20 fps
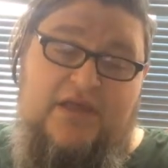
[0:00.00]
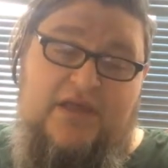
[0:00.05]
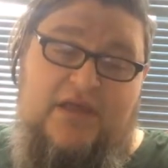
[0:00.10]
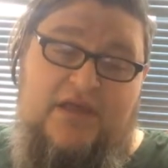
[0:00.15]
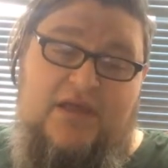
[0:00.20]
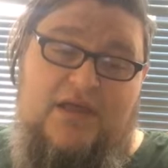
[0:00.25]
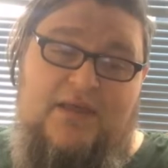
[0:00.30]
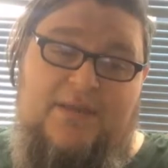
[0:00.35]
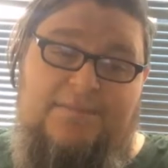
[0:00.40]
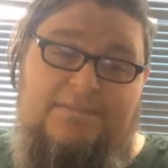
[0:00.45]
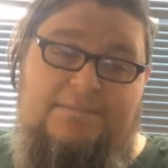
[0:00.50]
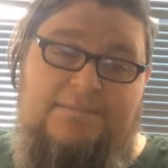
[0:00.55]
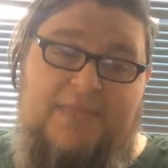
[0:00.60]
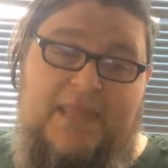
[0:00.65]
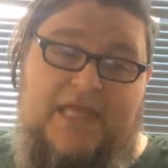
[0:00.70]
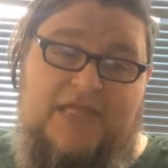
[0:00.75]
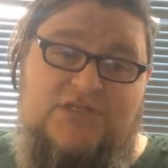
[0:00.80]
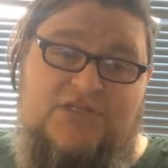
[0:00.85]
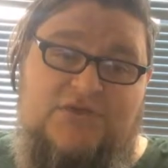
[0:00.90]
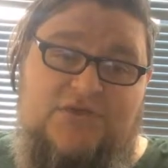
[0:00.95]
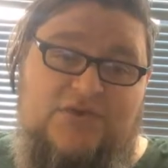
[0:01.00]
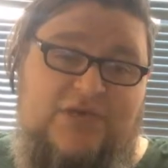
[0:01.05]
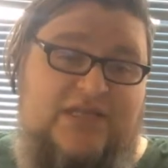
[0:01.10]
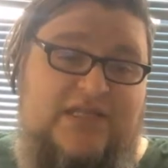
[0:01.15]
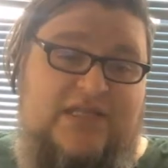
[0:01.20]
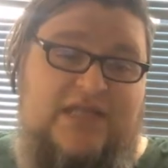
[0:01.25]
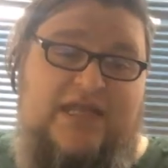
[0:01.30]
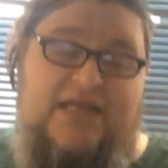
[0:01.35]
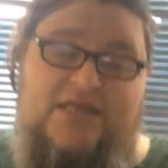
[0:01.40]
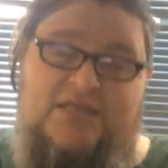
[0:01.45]
um, and doing
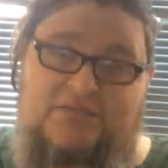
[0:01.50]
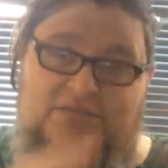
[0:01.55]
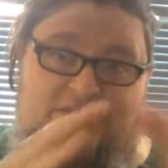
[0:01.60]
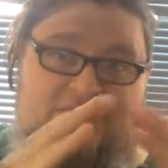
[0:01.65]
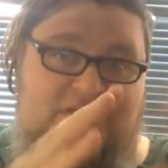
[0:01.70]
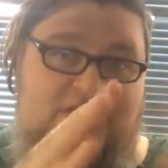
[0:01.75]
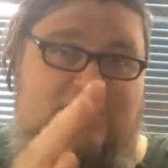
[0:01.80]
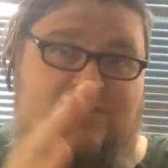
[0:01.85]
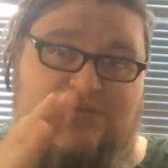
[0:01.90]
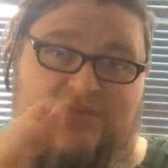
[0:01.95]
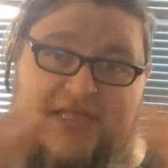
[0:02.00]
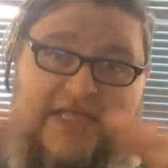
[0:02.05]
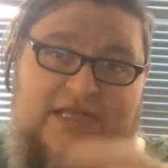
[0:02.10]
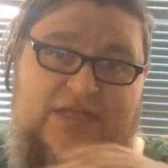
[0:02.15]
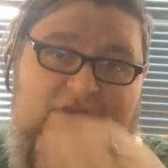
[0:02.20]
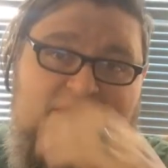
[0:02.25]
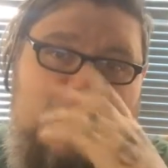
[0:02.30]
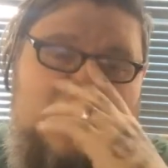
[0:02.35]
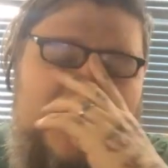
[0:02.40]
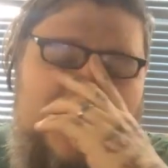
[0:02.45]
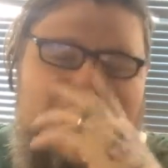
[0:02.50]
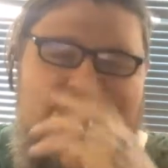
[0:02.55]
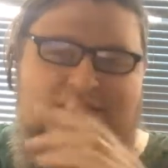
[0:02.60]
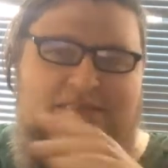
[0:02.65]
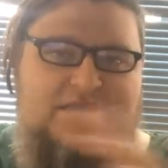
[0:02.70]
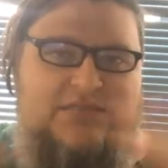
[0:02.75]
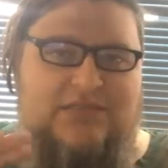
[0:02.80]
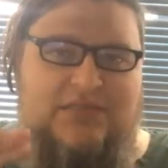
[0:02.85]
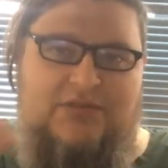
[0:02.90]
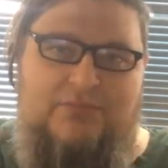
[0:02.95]
it like little. They can do like
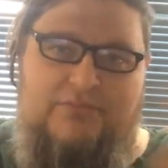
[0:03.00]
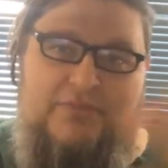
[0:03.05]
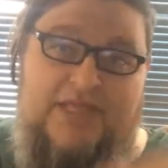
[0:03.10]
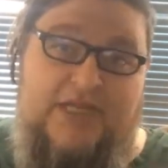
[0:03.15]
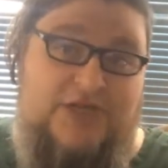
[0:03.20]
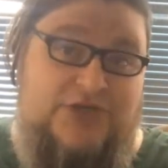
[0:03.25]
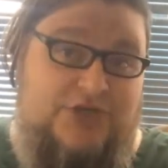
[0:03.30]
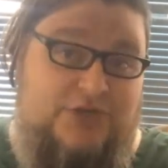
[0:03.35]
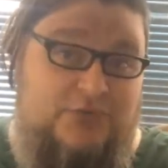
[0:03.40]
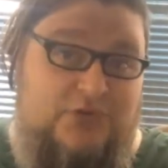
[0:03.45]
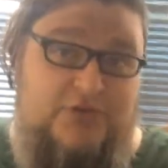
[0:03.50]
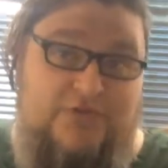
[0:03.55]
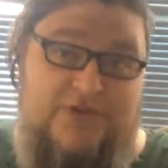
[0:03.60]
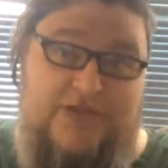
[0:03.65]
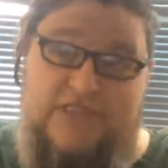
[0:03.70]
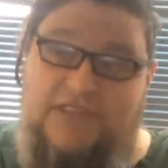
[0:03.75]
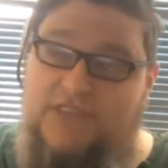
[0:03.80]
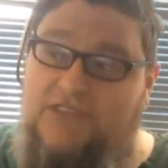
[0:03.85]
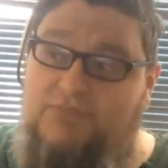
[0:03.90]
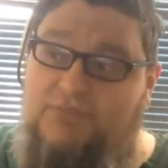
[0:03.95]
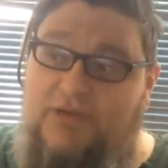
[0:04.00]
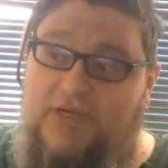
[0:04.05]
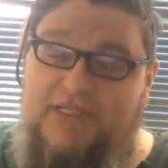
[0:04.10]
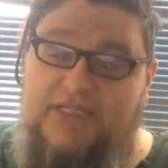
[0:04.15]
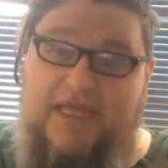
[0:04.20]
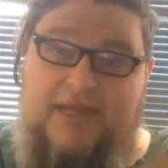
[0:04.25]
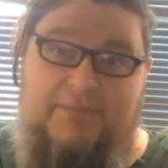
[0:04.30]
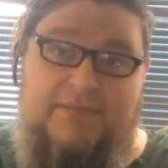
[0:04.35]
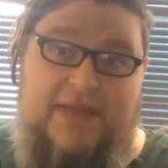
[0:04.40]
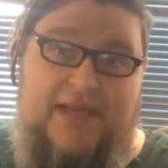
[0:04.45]
little miniature movies and
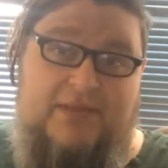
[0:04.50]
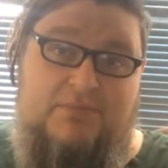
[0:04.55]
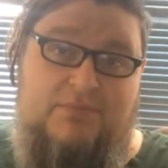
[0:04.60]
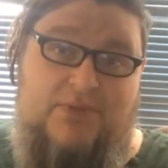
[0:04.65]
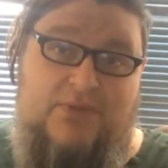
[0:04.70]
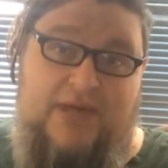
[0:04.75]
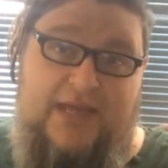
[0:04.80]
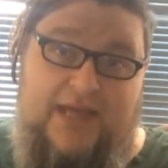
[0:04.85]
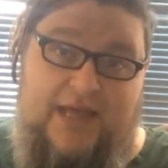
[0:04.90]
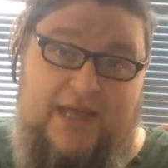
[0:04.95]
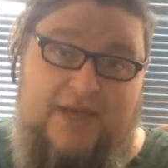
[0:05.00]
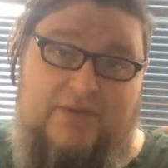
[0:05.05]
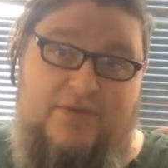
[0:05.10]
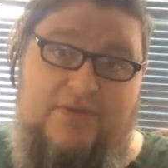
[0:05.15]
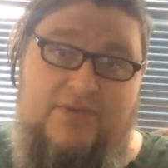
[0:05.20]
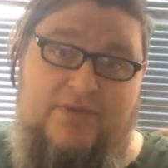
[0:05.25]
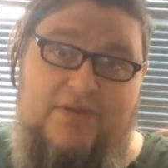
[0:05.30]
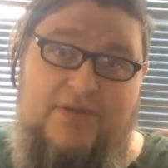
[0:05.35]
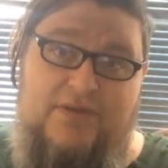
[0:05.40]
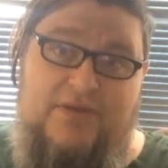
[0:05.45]
spread that bad boy out.